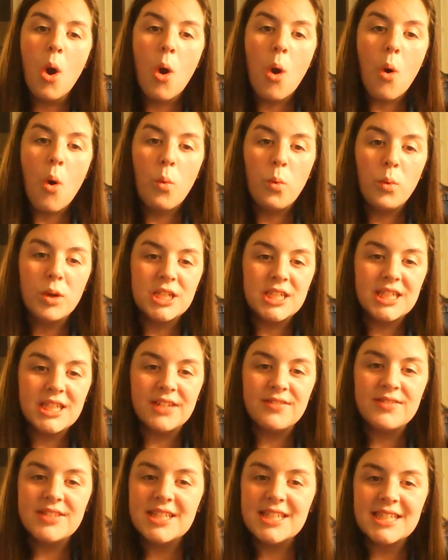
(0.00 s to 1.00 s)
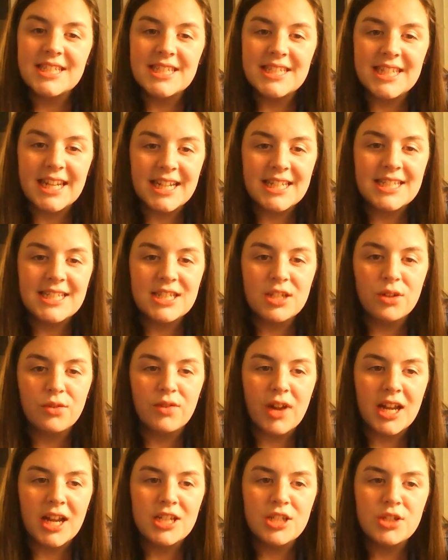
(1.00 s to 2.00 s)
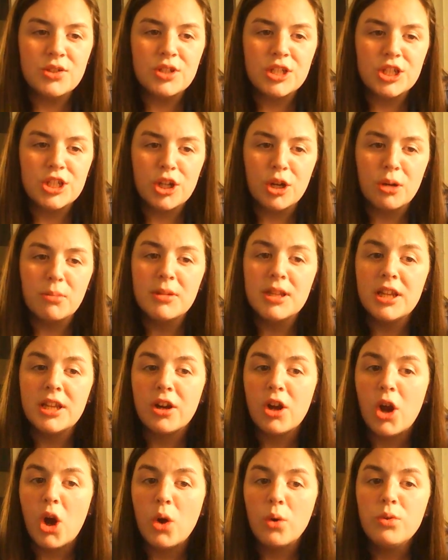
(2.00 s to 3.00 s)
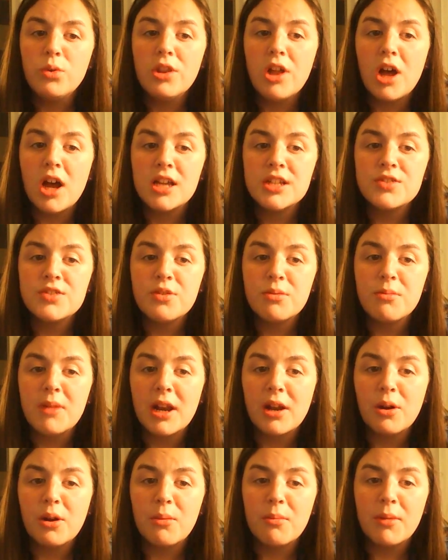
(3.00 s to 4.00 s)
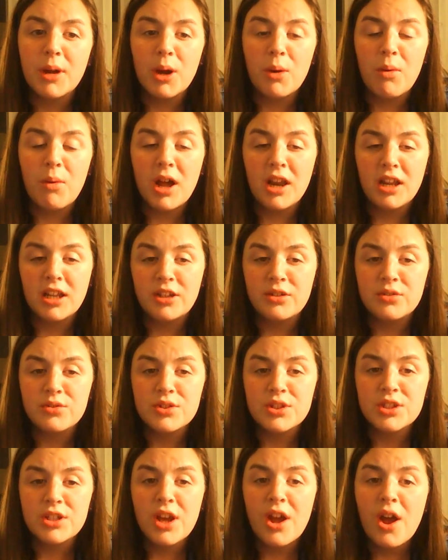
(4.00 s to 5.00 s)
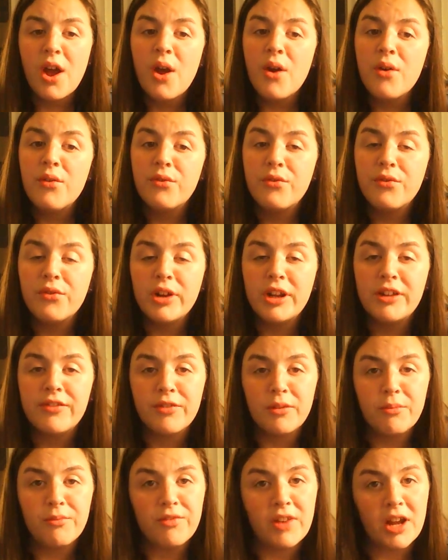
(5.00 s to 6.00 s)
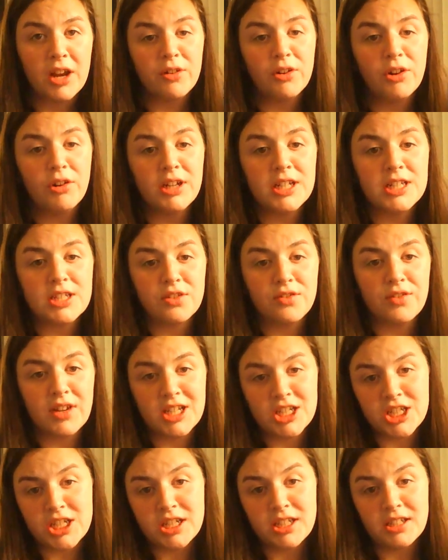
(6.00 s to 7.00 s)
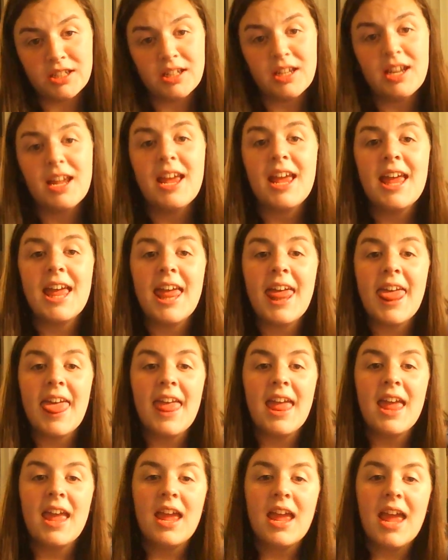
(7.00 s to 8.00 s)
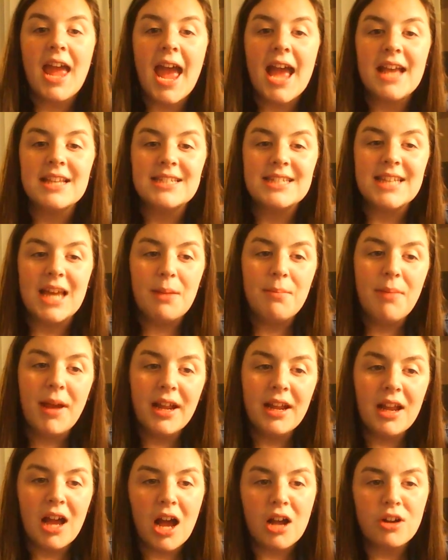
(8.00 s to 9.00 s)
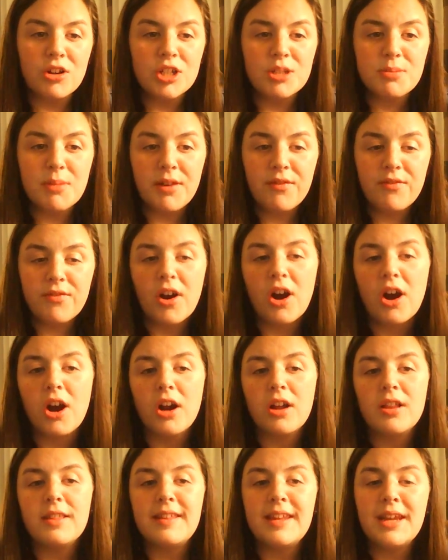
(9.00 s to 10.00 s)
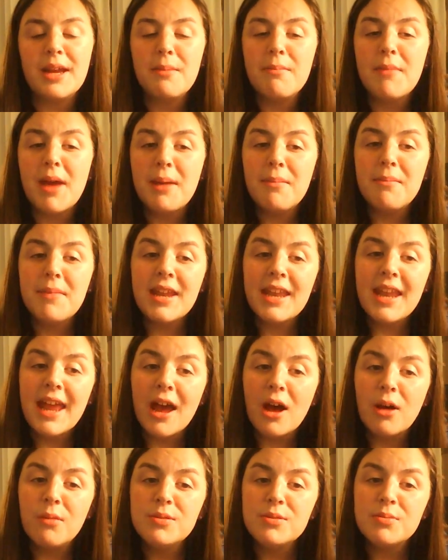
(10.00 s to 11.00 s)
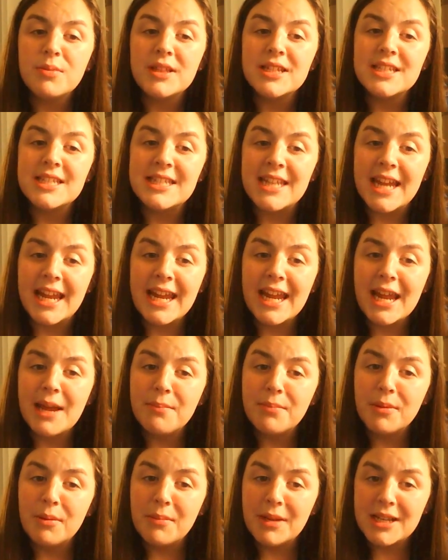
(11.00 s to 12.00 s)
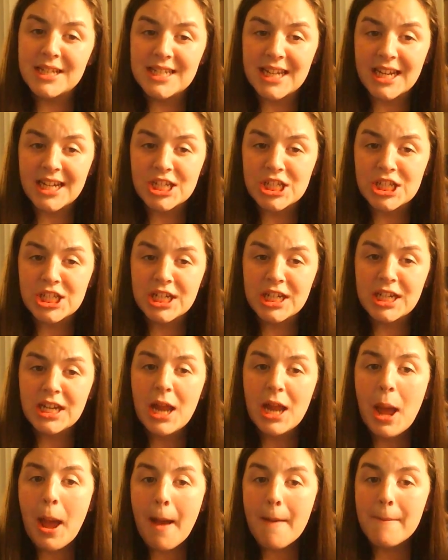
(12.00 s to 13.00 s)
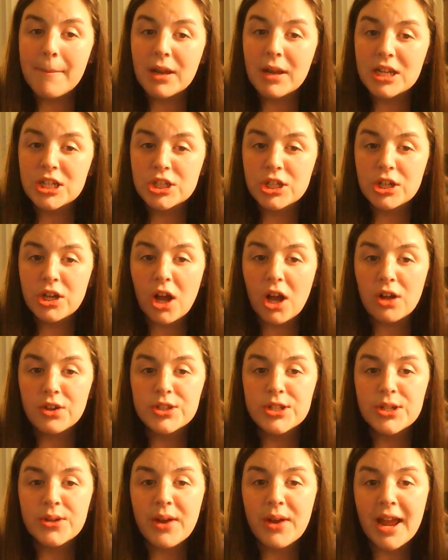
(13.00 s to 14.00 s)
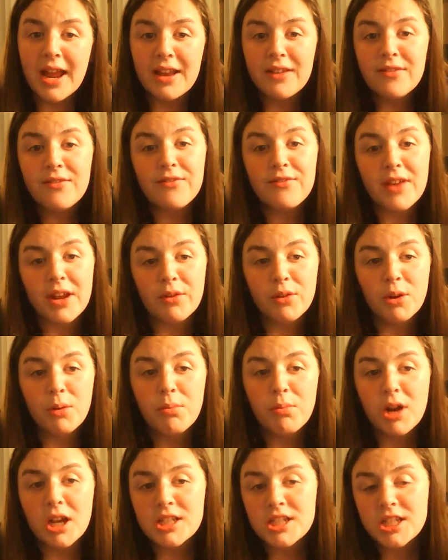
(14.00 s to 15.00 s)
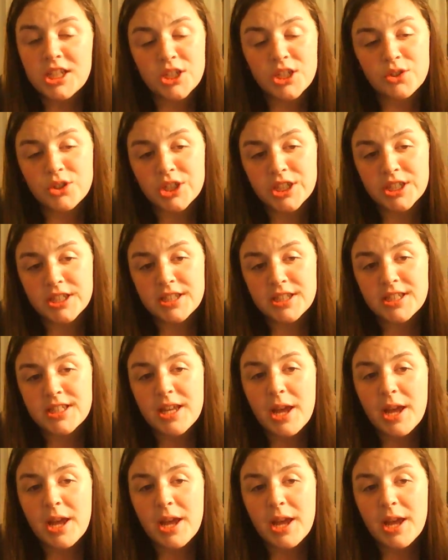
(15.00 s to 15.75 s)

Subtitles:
which gives the states the right to determine their own laws for medical marijuana use, free from federal intervention. As said by Congressman Farr, the amendment helps with state implementation, but it should also end federal prosecutions,